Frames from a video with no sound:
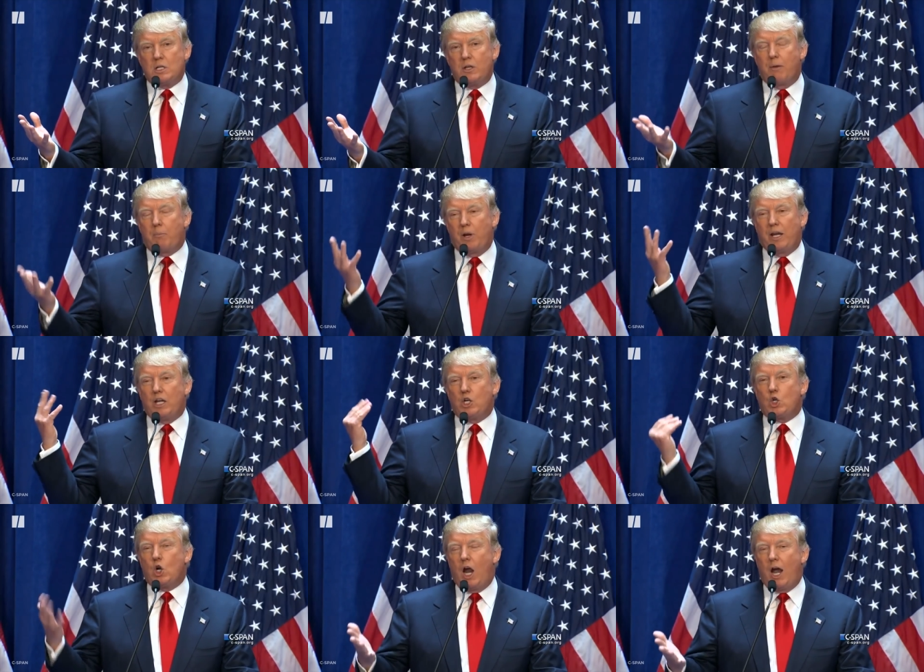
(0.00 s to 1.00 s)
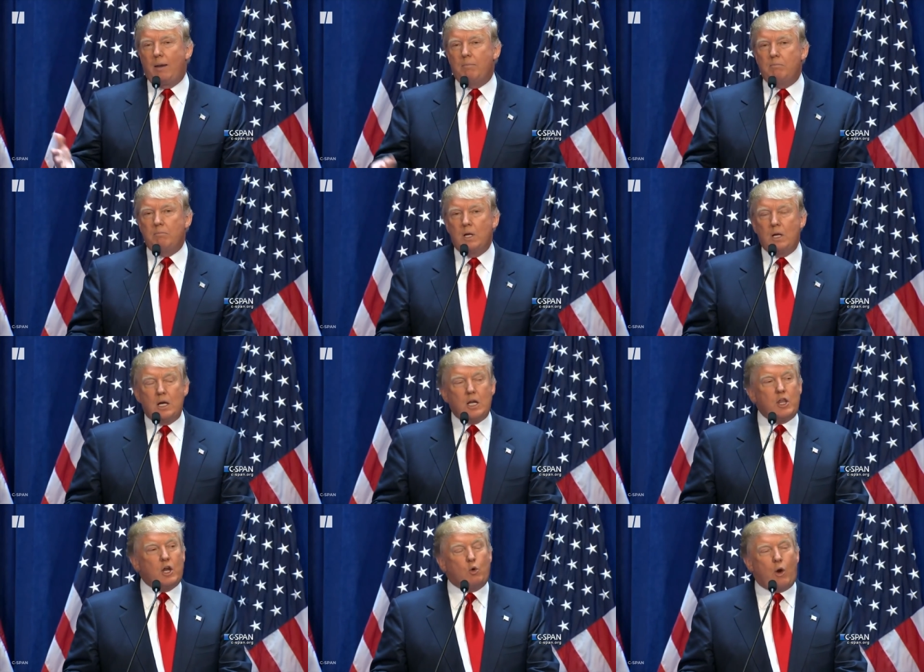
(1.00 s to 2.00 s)
they're bringing crime,
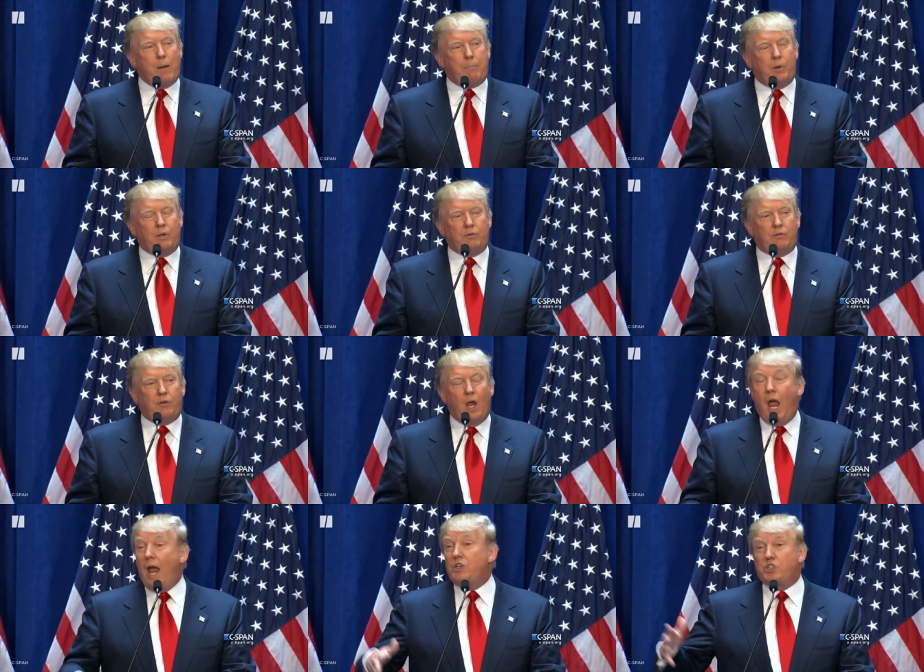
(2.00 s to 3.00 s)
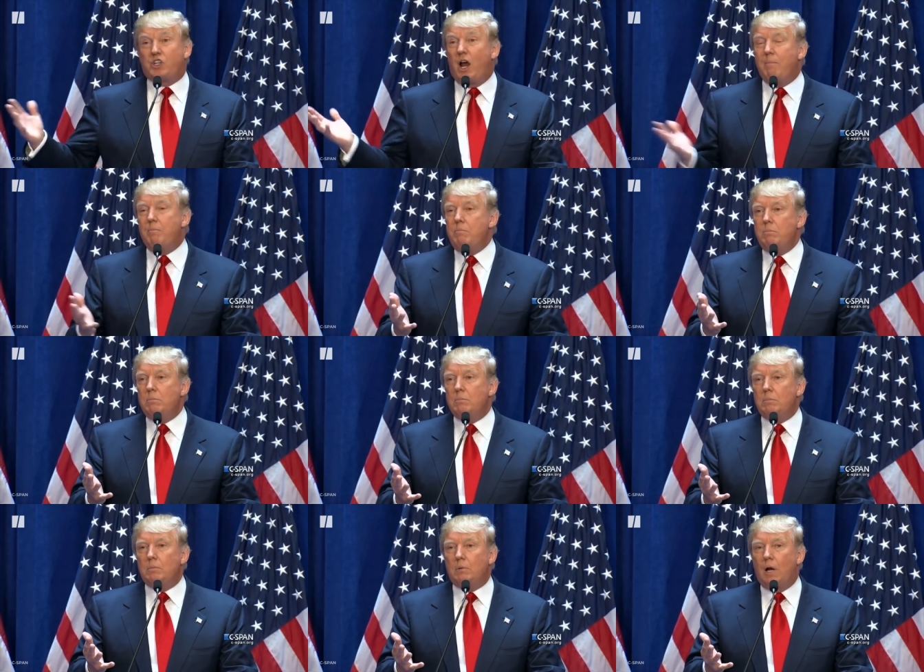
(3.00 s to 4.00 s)
they're rapists, and some,
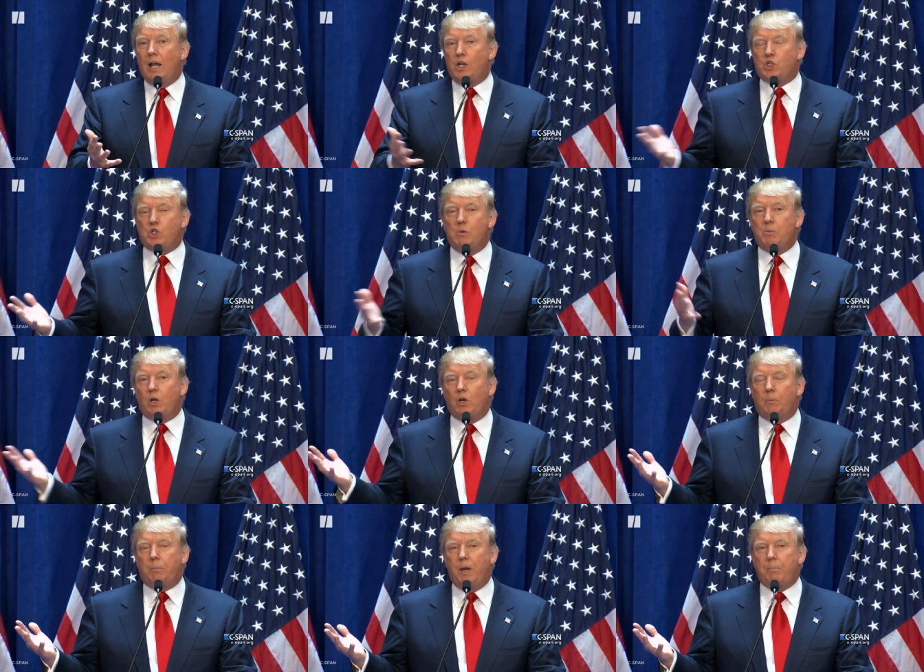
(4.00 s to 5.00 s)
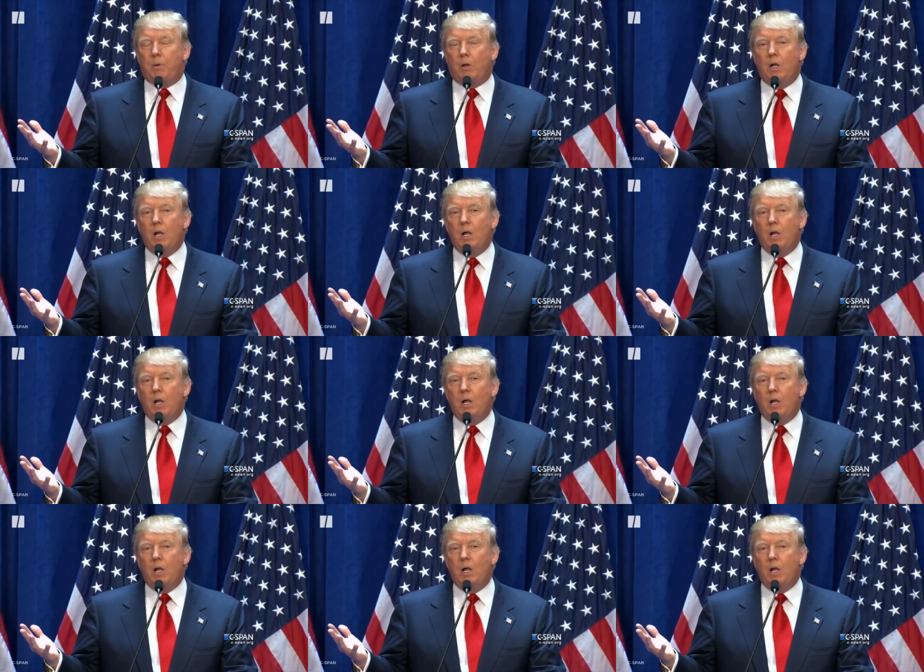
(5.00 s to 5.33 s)
I assume, are good people.